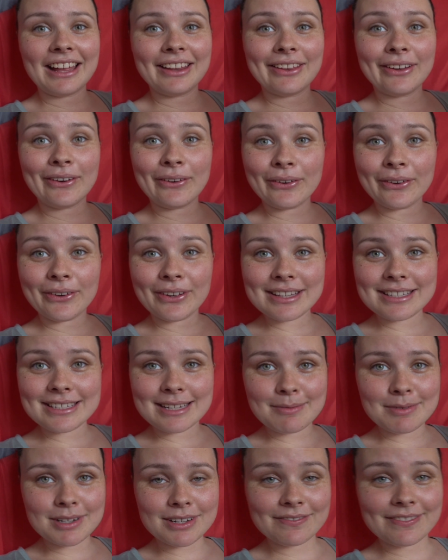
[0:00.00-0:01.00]
The whole
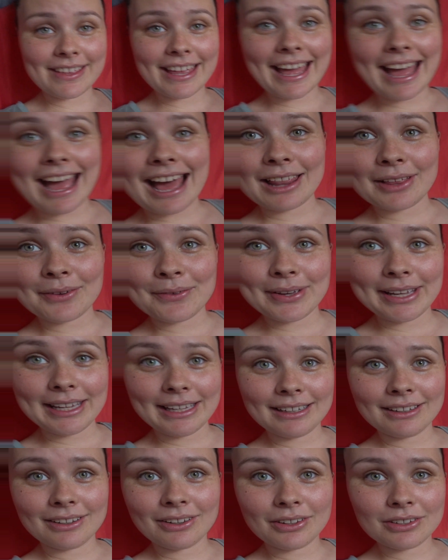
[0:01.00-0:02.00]
concept of the
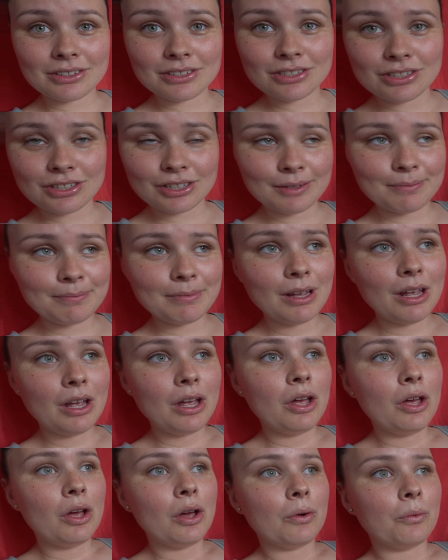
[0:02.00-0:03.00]
Halloween costume.
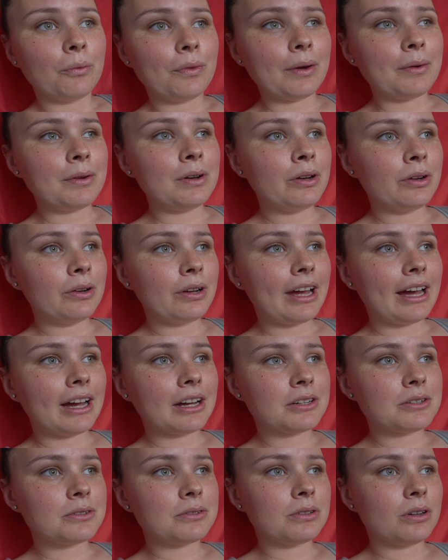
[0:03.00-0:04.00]
There were no
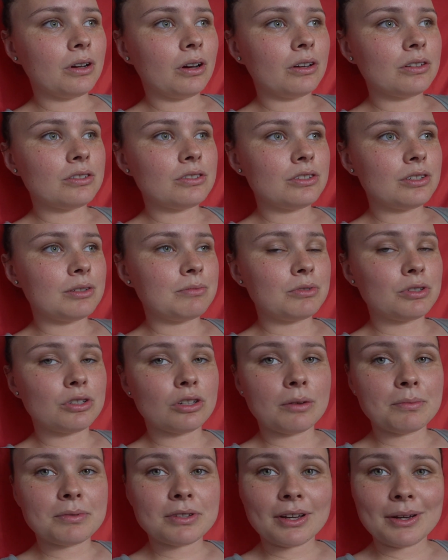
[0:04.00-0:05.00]
actual costume
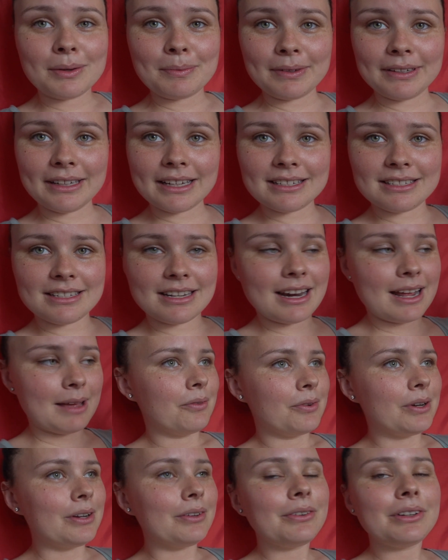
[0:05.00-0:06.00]
shops open yesterday.
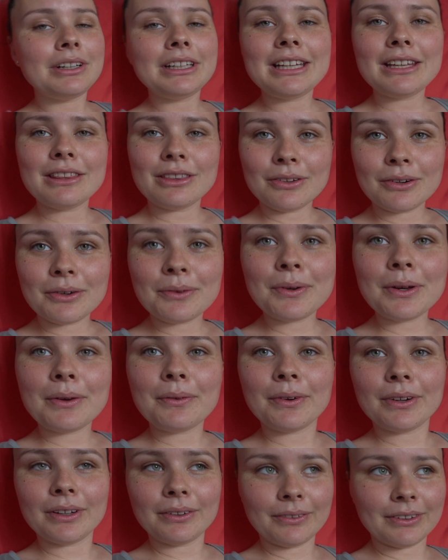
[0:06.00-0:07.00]
We really thought we
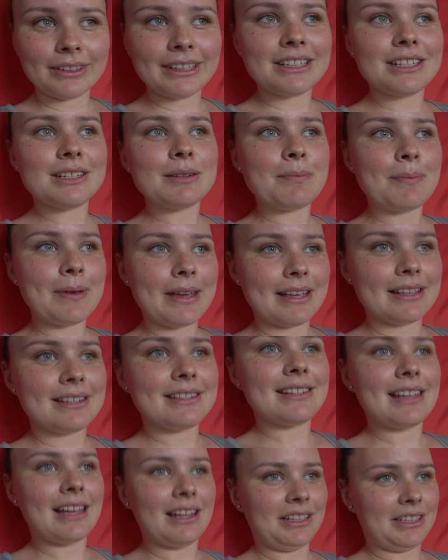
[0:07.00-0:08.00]
wanted to be
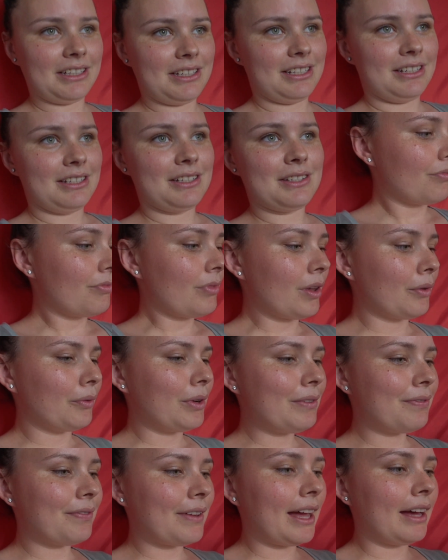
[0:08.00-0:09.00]
skeletons.
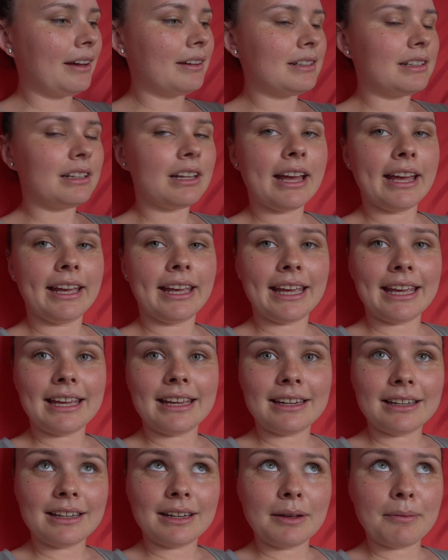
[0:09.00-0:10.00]
We found, like,
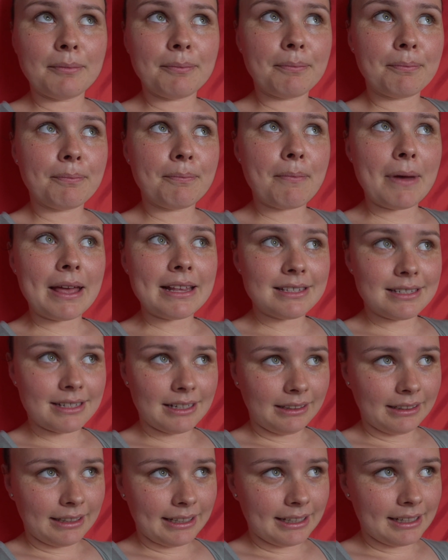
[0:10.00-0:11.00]
in Best
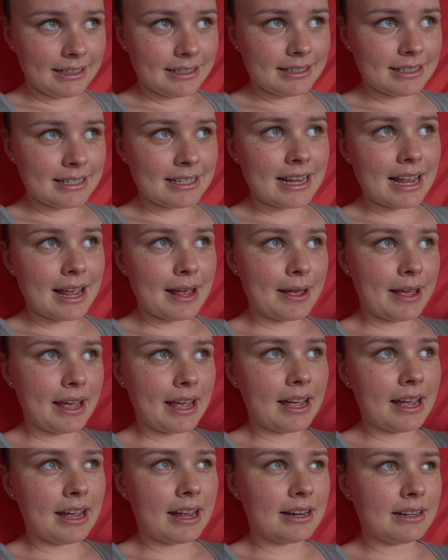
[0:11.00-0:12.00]
and Less
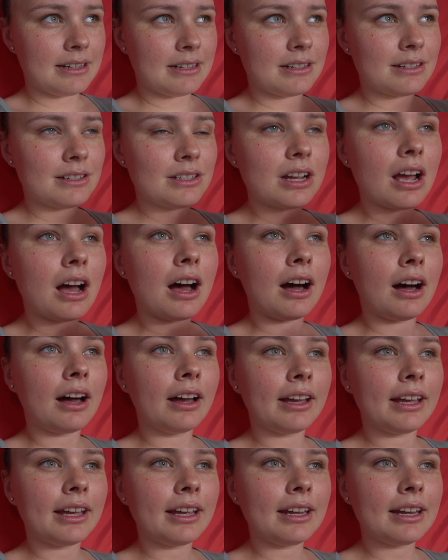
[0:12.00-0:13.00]
and
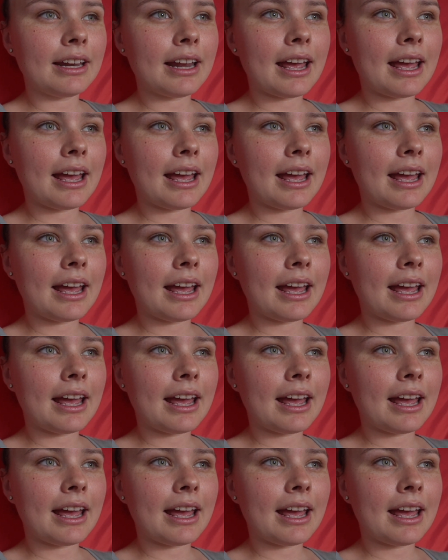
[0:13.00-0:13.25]
Target